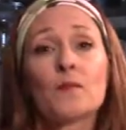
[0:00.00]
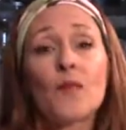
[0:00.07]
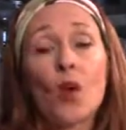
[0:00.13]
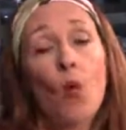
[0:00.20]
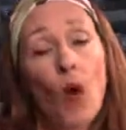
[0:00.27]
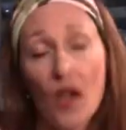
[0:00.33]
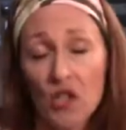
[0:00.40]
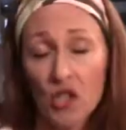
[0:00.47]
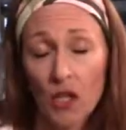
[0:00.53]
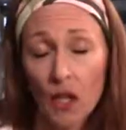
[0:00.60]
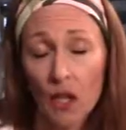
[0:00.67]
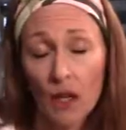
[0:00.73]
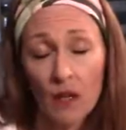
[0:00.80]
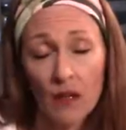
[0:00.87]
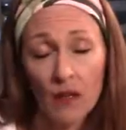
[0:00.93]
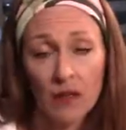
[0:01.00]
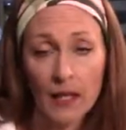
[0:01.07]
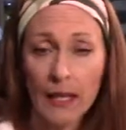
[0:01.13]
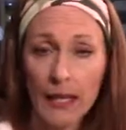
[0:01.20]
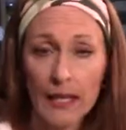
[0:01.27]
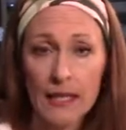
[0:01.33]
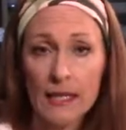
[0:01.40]
washing of
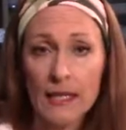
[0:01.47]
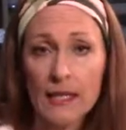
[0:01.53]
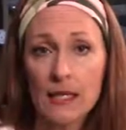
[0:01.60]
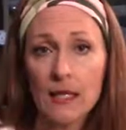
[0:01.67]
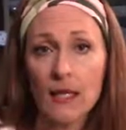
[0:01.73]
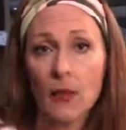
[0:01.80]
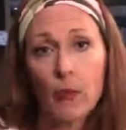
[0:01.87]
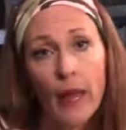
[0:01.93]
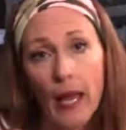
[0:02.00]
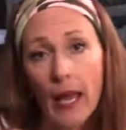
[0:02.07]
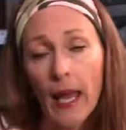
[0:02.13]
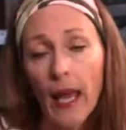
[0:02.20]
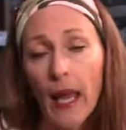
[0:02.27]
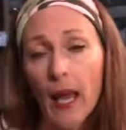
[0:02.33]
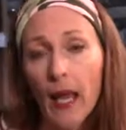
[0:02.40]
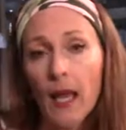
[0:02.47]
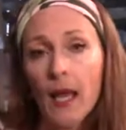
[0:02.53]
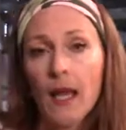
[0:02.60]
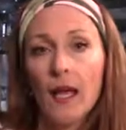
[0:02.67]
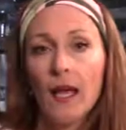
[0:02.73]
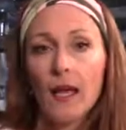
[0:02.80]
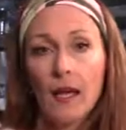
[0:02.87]
linens and bedding
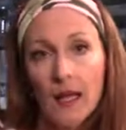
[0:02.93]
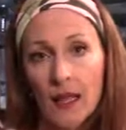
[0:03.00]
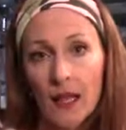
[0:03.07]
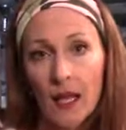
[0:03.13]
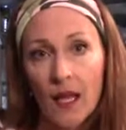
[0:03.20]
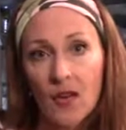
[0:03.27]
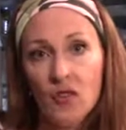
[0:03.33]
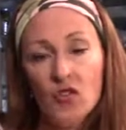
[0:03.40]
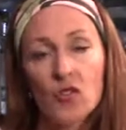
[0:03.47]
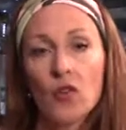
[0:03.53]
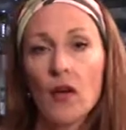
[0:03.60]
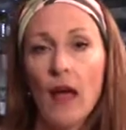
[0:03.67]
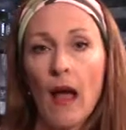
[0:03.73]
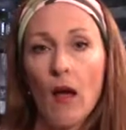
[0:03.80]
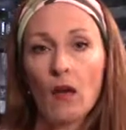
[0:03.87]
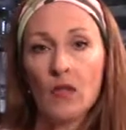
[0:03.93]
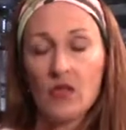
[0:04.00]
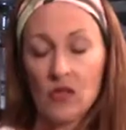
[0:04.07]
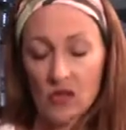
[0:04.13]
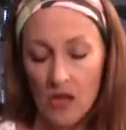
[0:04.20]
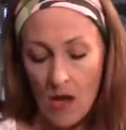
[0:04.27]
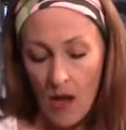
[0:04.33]
and anything else in your
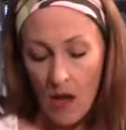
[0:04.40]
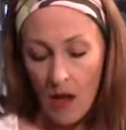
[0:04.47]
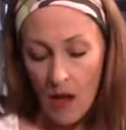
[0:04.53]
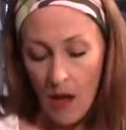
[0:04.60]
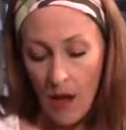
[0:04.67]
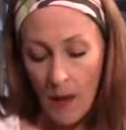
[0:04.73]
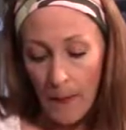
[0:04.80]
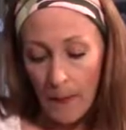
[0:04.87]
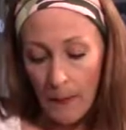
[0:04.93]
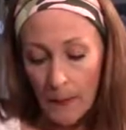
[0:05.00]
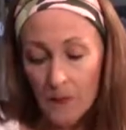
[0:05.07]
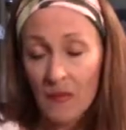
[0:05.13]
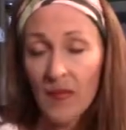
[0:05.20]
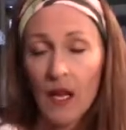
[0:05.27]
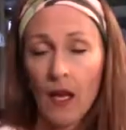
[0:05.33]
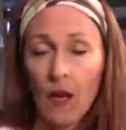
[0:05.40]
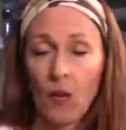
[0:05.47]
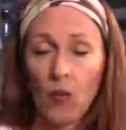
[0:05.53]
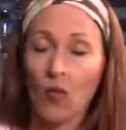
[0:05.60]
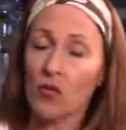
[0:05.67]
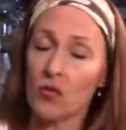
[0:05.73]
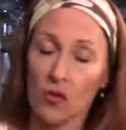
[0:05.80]
house,
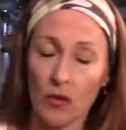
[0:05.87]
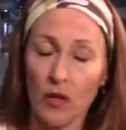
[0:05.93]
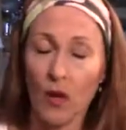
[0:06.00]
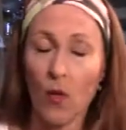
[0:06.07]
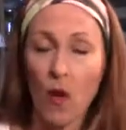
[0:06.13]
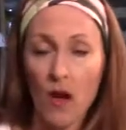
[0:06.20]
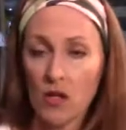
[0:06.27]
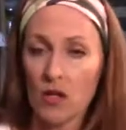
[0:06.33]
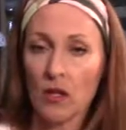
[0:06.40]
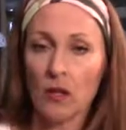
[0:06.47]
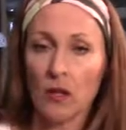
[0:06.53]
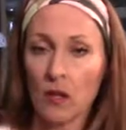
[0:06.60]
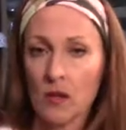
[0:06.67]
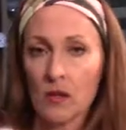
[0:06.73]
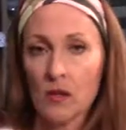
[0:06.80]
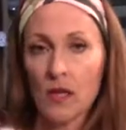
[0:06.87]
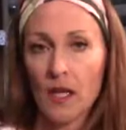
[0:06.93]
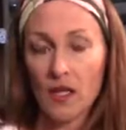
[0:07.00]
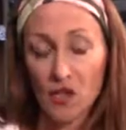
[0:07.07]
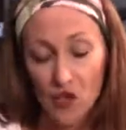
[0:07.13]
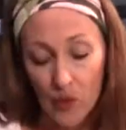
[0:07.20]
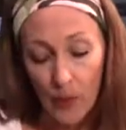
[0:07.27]
and certainly washing those in
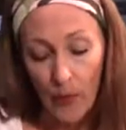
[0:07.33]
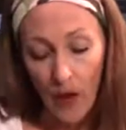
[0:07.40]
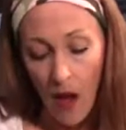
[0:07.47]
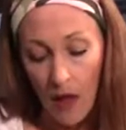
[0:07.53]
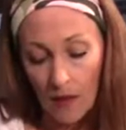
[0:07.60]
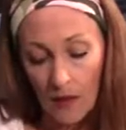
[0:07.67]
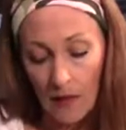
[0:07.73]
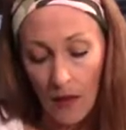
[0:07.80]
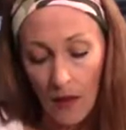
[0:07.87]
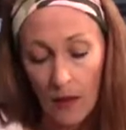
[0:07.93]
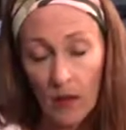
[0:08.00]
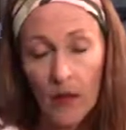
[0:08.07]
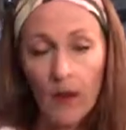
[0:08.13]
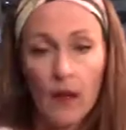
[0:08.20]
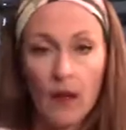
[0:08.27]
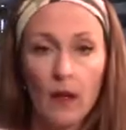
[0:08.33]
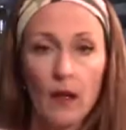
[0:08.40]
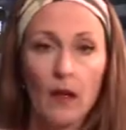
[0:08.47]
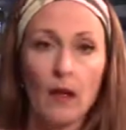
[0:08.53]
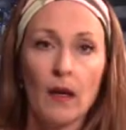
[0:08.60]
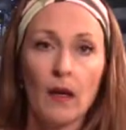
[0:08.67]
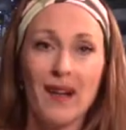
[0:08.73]
a super hot cycle.
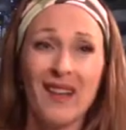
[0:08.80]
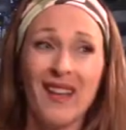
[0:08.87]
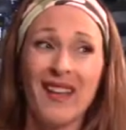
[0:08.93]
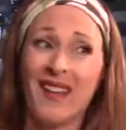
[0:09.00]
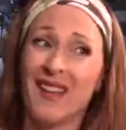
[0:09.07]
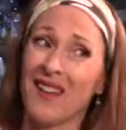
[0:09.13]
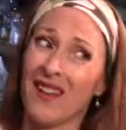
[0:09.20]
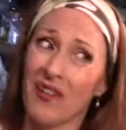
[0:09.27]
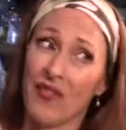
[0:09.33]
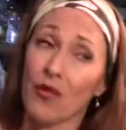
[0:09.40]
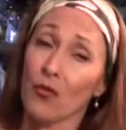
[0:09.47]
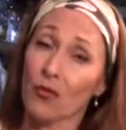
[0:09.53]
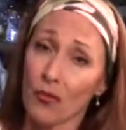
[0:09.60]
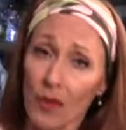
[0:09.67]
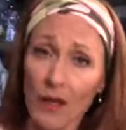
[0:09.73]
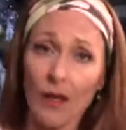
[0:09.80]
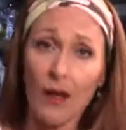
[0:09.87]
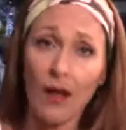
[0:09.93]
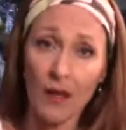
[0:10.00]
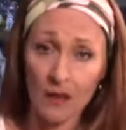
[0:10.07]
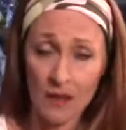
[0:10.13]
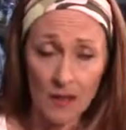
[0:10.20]
And if you really
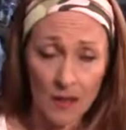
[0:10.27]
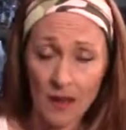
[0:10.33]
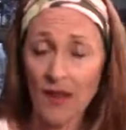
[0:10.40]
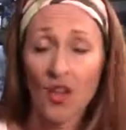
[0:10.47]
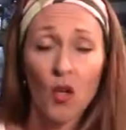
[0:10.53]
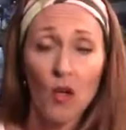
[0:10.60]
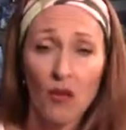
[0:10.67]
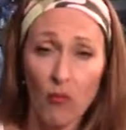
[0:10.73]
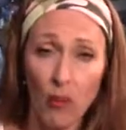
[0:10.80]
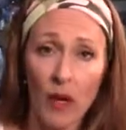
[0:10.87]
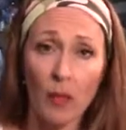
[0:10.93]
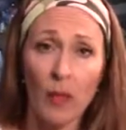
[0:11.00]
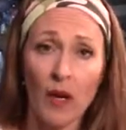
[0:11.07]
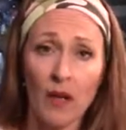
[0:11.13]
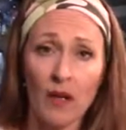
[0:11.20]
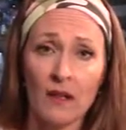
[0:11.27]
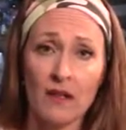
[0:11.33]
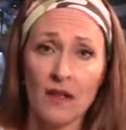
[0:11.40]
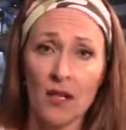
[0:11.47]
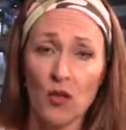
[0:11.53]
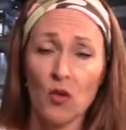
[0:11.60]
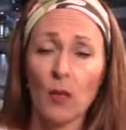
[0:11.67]
honestly think you have bed bugs,
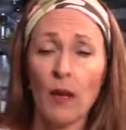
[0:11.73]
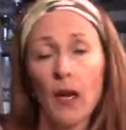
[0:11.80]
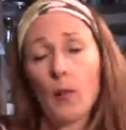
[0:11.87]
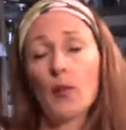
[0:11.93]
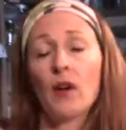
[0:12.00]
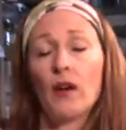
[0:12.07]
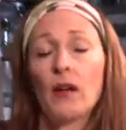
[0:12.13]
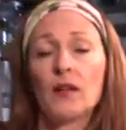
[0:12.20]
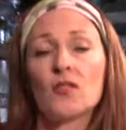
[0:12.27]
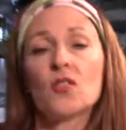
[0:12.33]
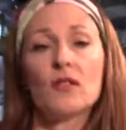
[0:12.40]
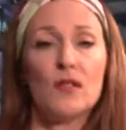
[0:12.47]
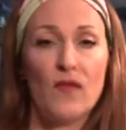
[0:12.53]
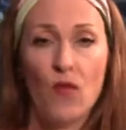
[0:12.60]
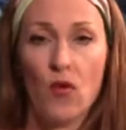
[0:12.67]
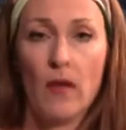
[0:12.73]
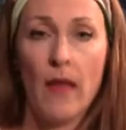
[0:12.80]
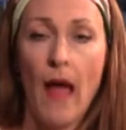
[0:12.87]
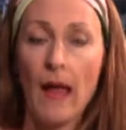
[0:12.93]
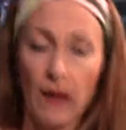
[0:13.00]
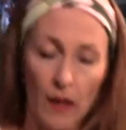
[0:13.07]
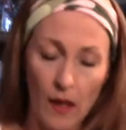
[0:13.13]
they do make a product just for that.